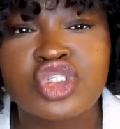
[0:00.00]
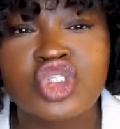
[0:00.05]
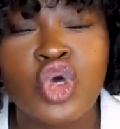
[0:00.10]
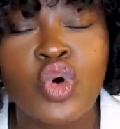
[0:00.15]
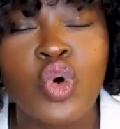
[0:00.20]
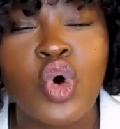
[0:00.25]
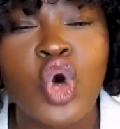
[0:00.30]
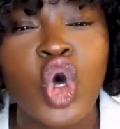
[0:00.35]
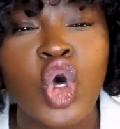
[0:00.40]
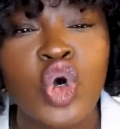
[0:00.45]

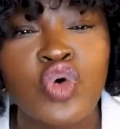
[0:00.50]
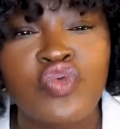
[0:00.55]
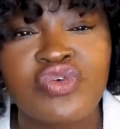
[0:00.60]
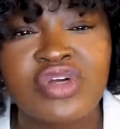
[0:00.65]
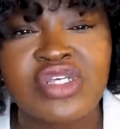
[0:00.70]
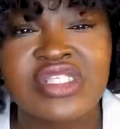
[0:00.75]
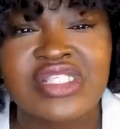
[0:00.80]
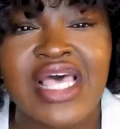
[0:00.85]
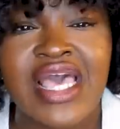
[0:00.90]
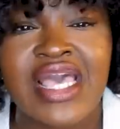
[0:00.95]
So
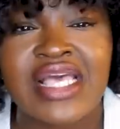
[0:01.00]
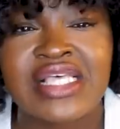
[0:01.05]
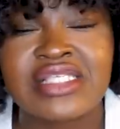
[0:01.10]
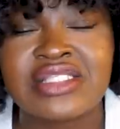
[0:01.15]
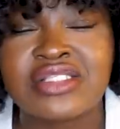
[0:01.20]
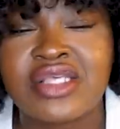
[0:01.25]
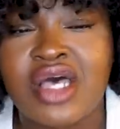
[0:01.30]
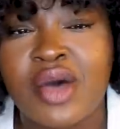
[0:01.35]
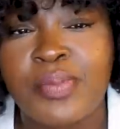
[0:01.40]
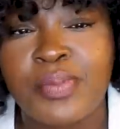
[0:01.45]

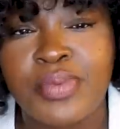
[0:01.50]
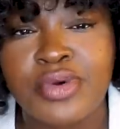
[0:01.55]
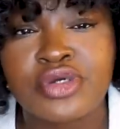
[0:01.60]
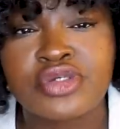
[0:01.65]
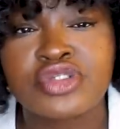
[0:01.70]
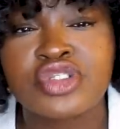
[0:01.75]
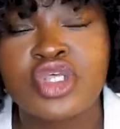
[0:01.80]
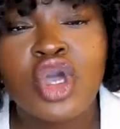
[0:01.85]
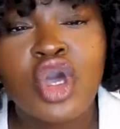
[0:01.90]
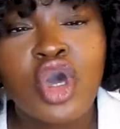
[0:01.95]
oversized
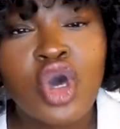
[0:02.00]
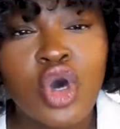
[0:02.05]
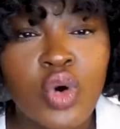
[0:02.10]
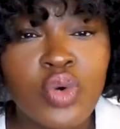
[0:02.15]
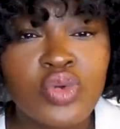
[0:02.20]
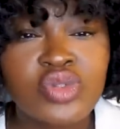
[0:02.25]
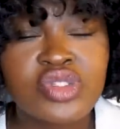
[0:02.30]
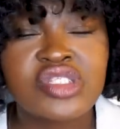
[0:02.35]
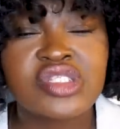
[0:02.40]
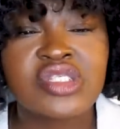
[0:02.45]
toppers,
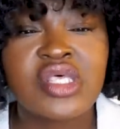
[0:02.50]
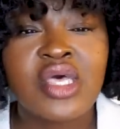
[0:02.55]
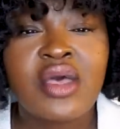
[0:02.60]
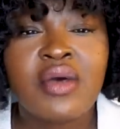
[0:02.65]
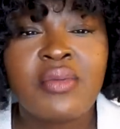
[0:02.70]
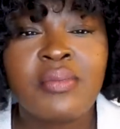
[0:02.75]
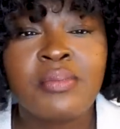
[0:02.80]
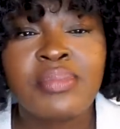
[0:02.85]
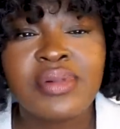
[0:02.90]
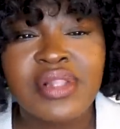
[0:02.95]
coats,
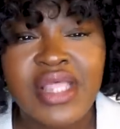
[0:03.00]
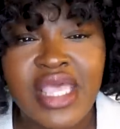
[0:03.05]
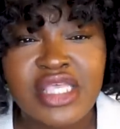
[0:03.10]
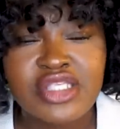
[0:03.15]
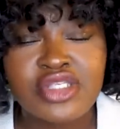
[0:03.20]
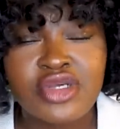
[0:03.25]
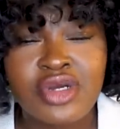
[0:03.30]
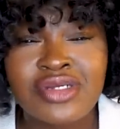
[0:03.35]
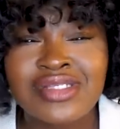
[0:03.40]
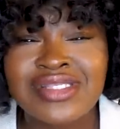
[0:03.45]

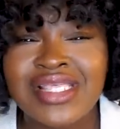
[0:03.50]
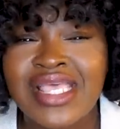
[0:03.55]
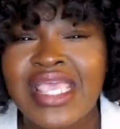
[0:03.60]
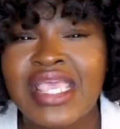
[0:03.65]
blazers.